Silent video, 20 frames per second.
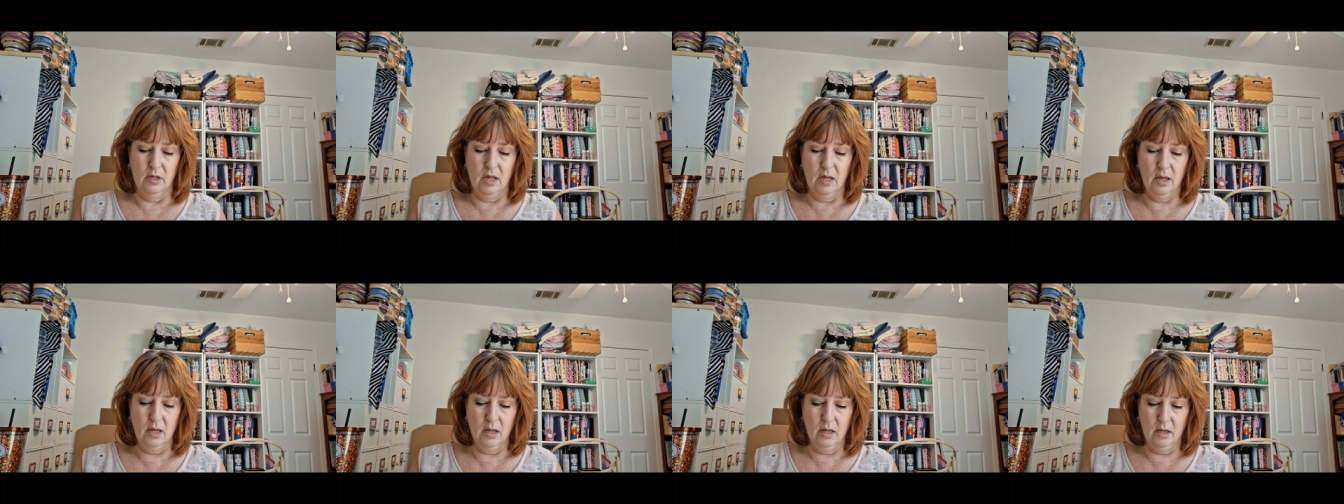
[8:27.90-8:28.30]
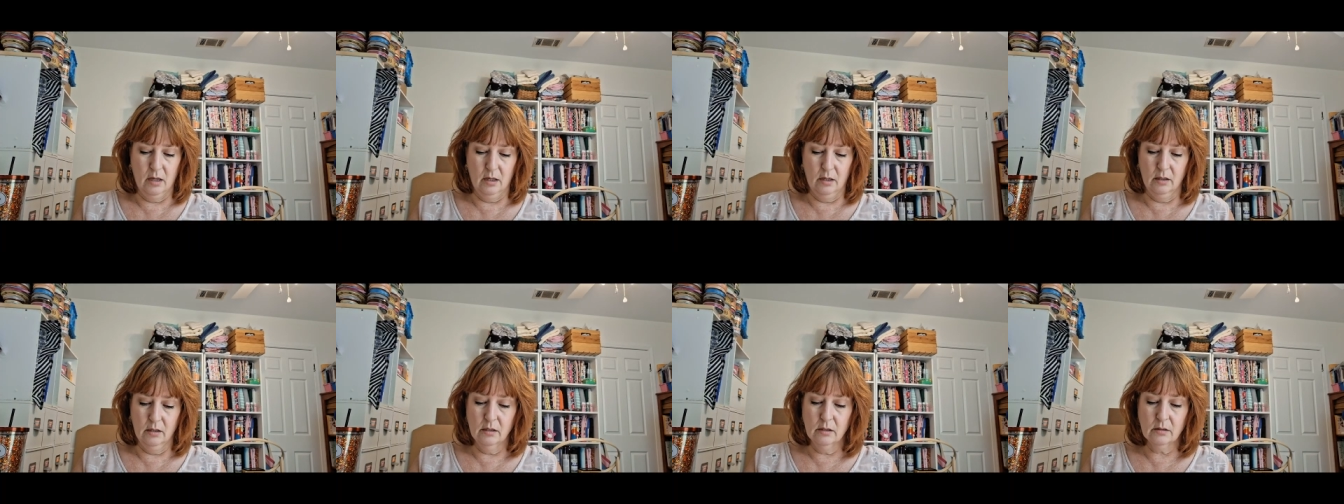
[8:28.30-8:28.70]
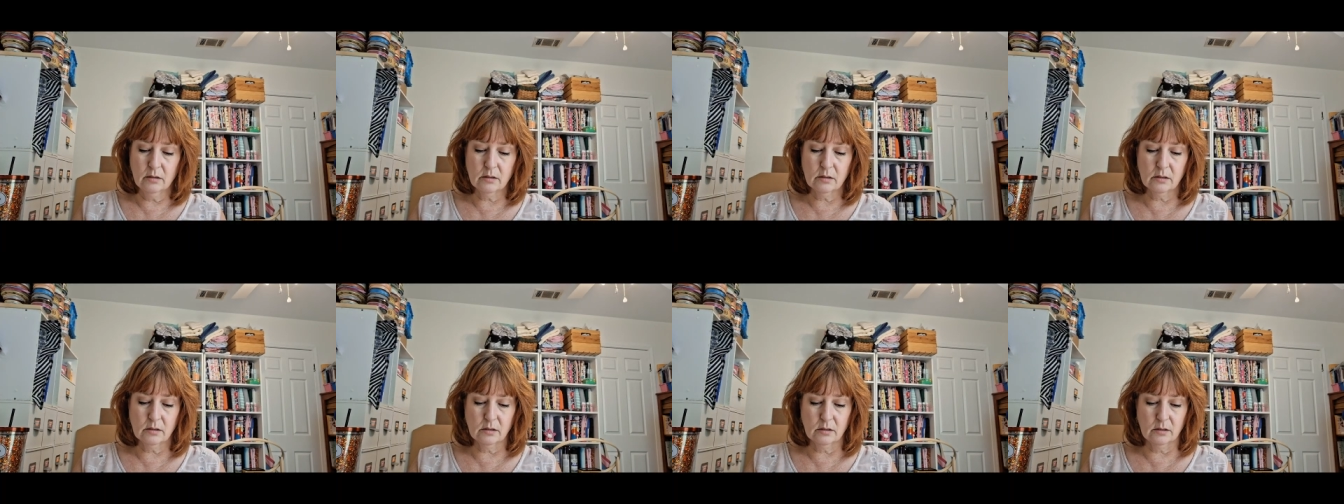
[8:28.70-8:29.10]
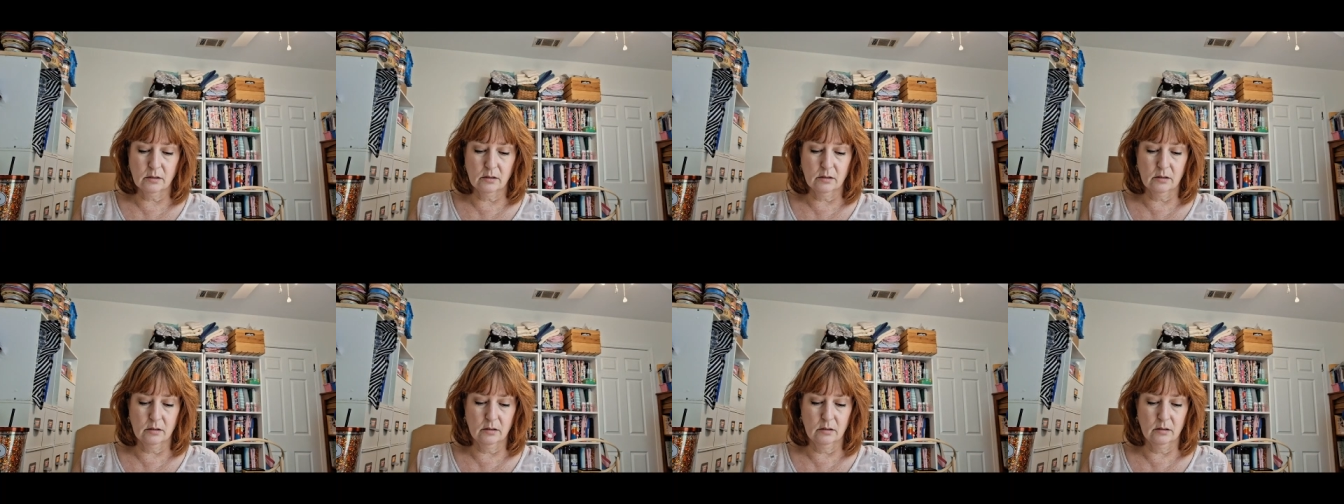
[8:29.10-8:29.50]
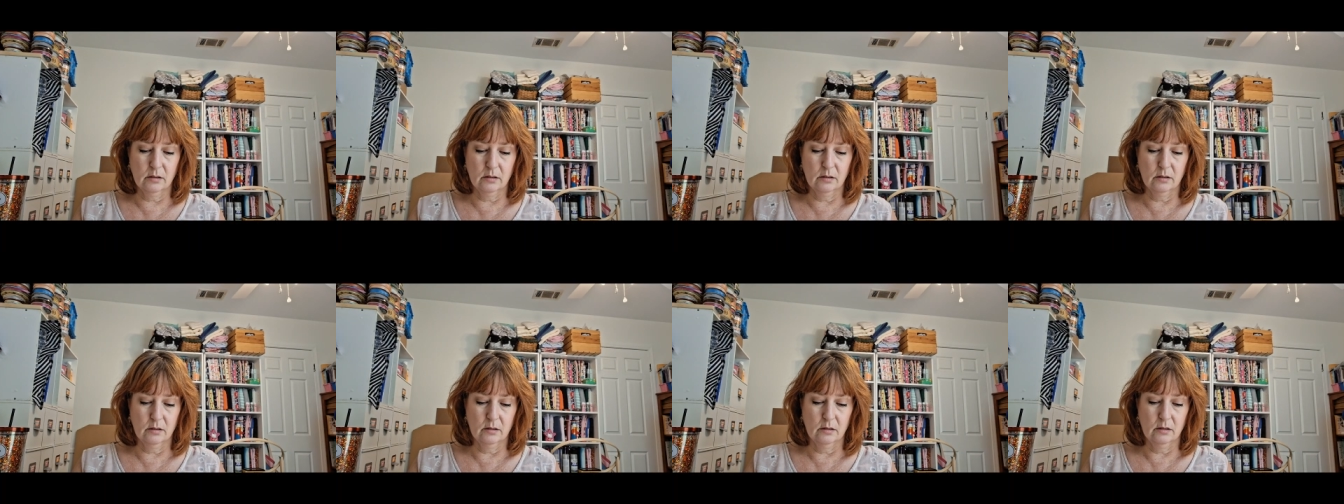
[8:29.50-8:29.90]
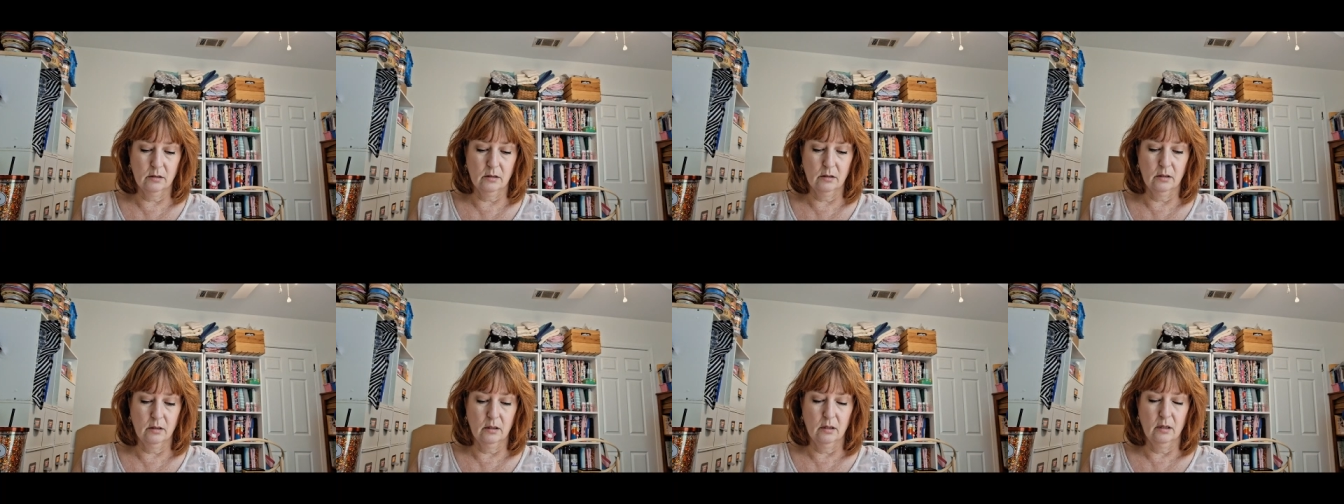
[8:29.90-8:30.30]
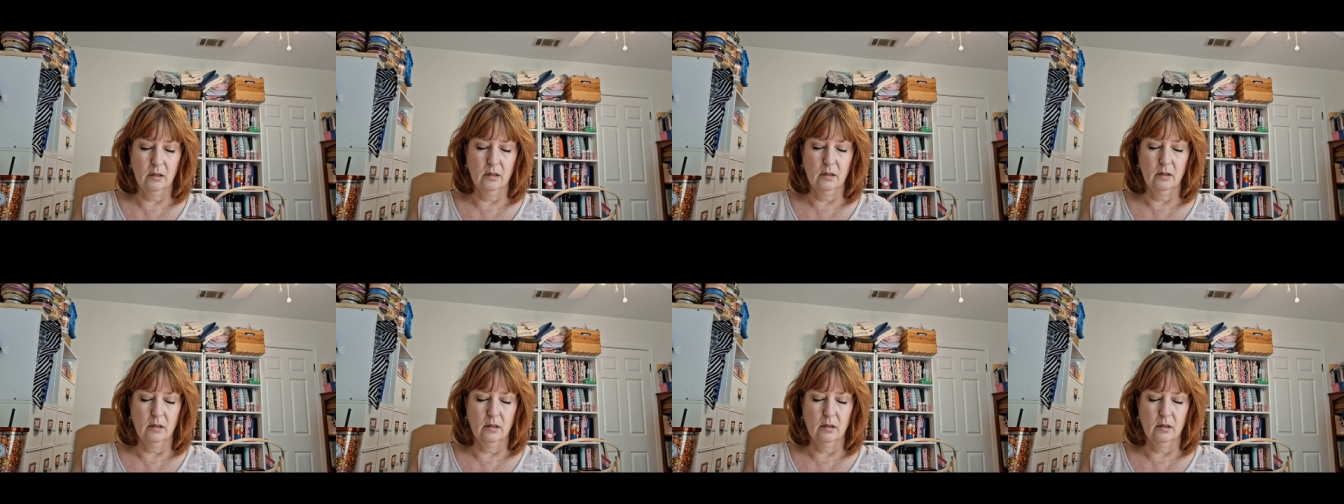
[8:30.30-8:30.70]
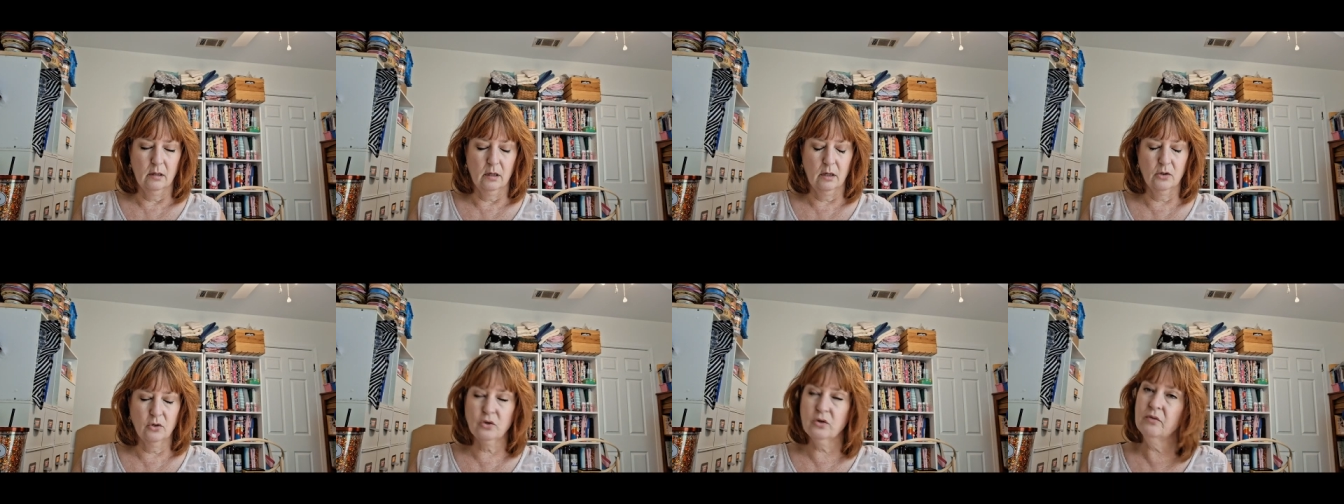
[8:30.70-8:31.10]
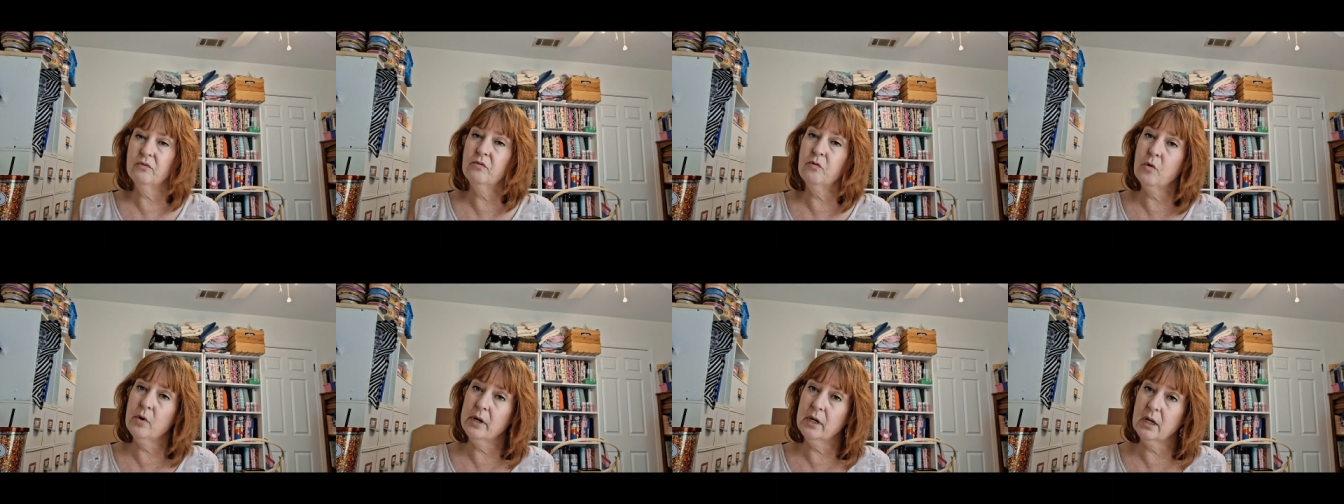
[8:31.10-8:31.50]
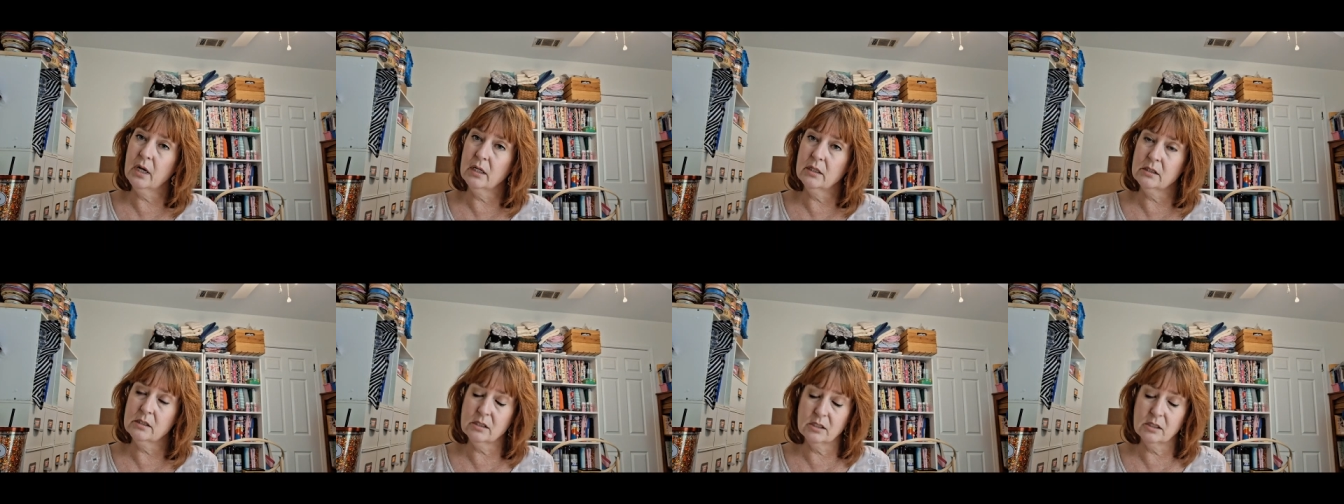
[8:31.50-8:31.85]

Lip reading: is 149